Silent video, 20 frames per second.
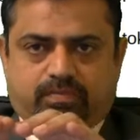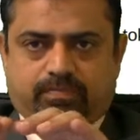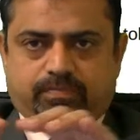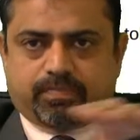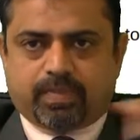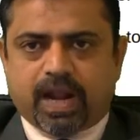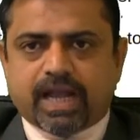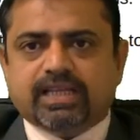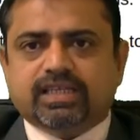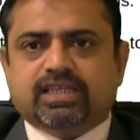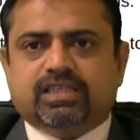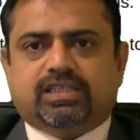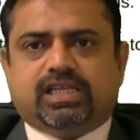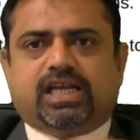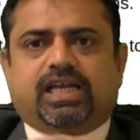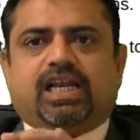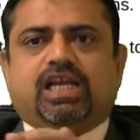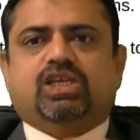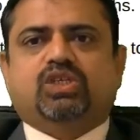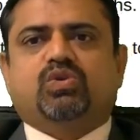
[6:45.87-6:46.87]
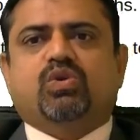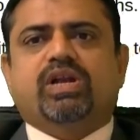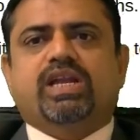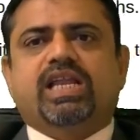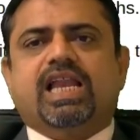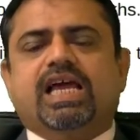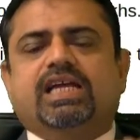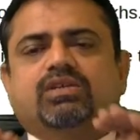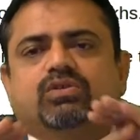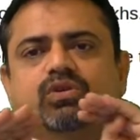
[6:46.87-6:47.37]
Price is set as 20
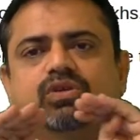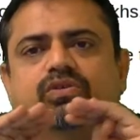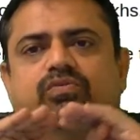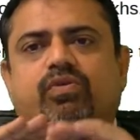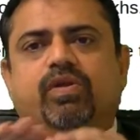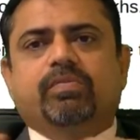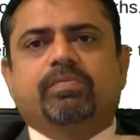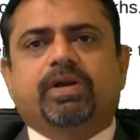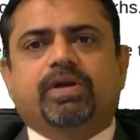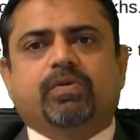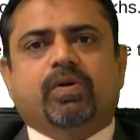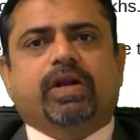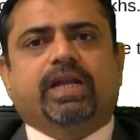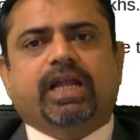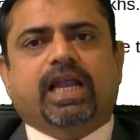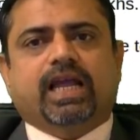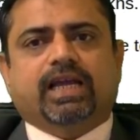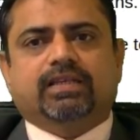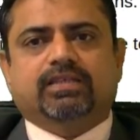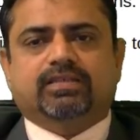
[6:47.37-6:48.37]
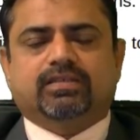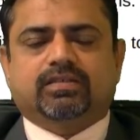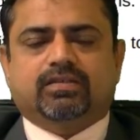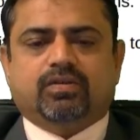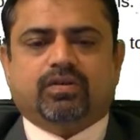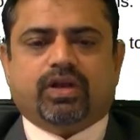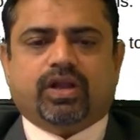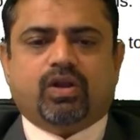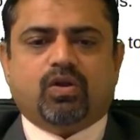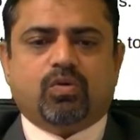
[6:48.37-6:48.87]
lakhs, so it will be 20 lakhs,
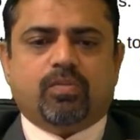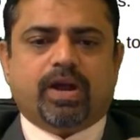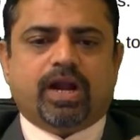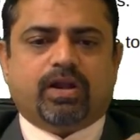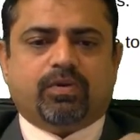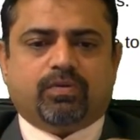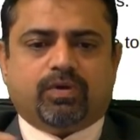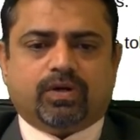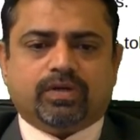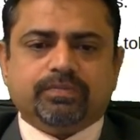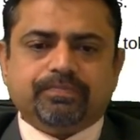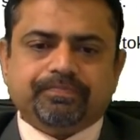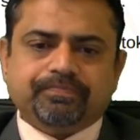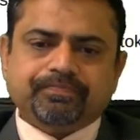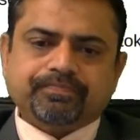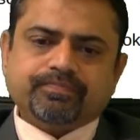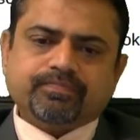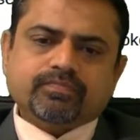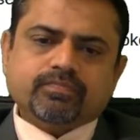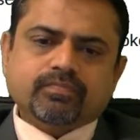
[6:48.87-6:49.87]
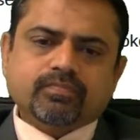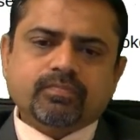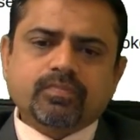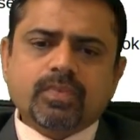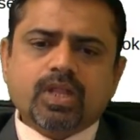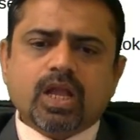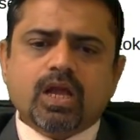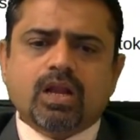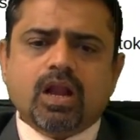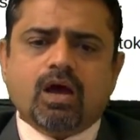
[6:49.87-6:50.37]
okay, no matter what.
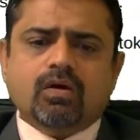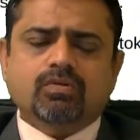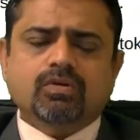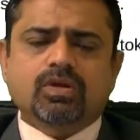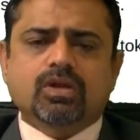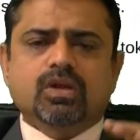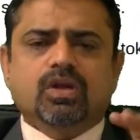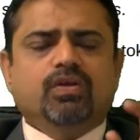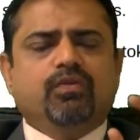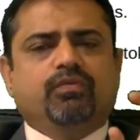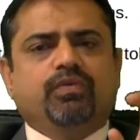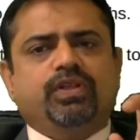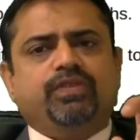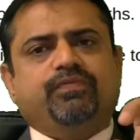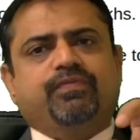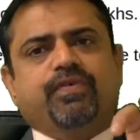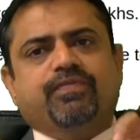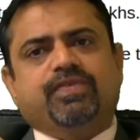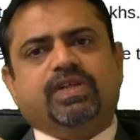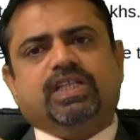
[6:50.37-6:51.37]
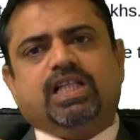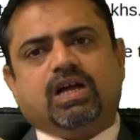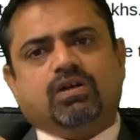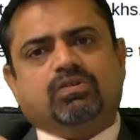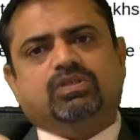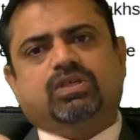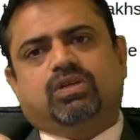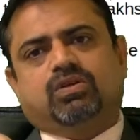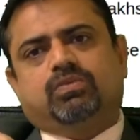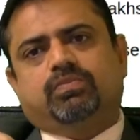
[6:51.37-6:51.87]
Now with
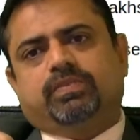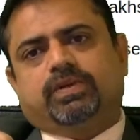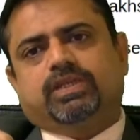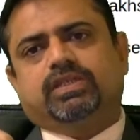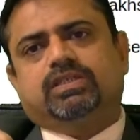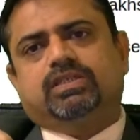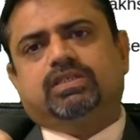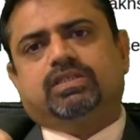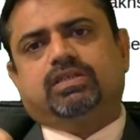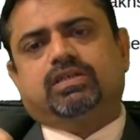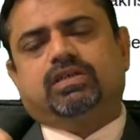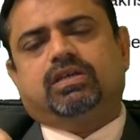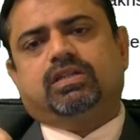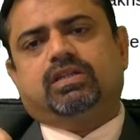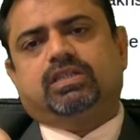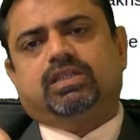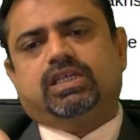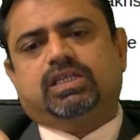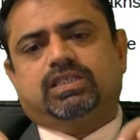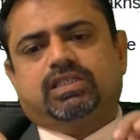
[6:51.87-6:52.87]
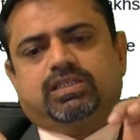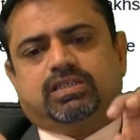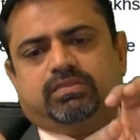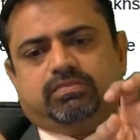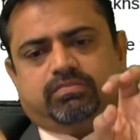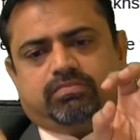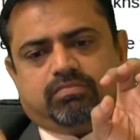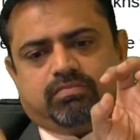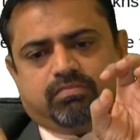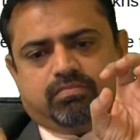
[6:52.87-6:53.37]
50,000 rupees, this
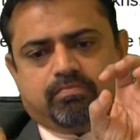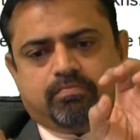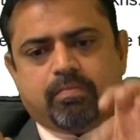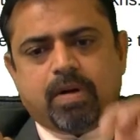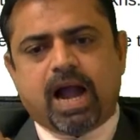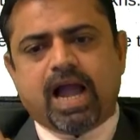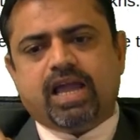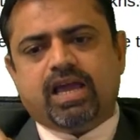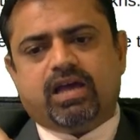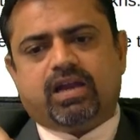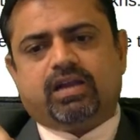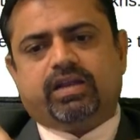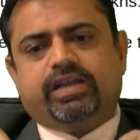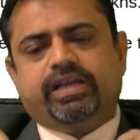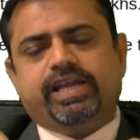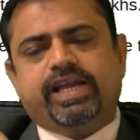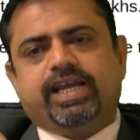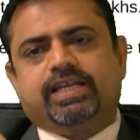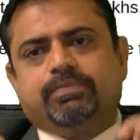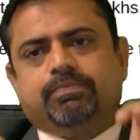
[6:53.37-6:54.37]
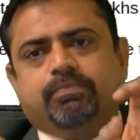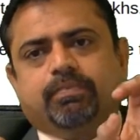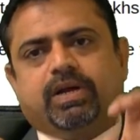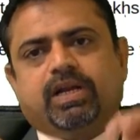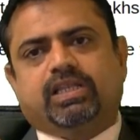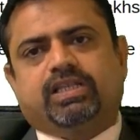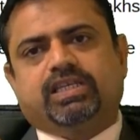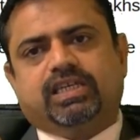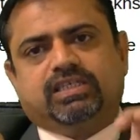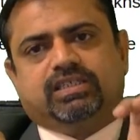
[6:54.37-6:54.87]
buyer, he has
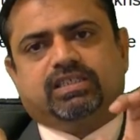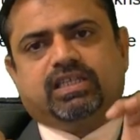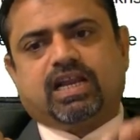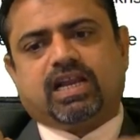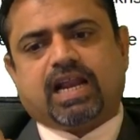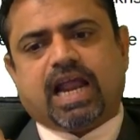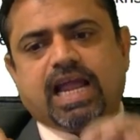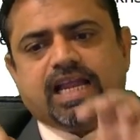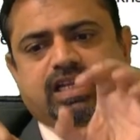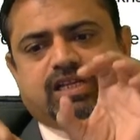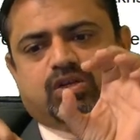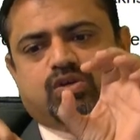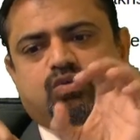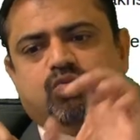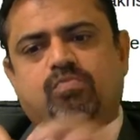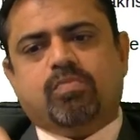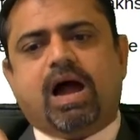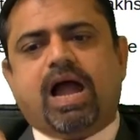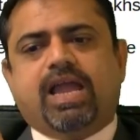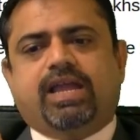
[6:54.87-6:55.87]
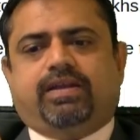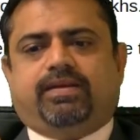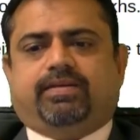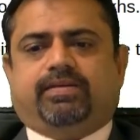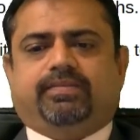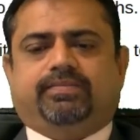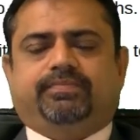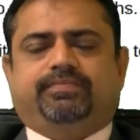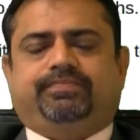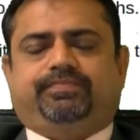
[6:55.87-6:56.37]
purchased the right to buy
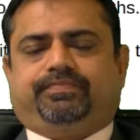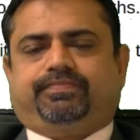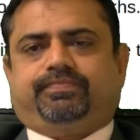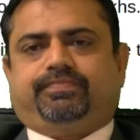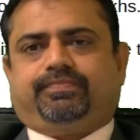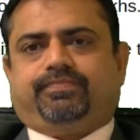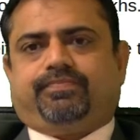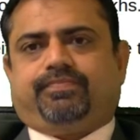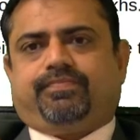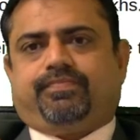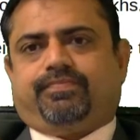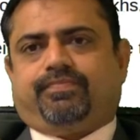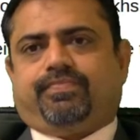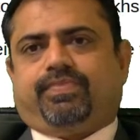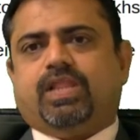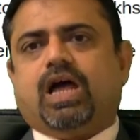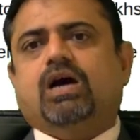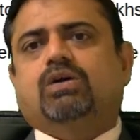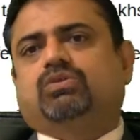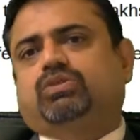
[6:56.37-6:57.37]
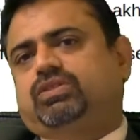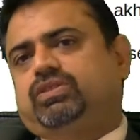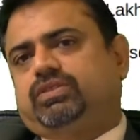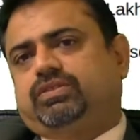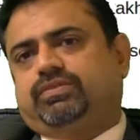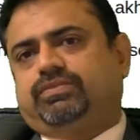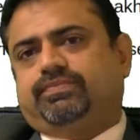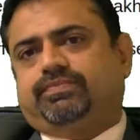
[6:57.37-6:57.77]
the house.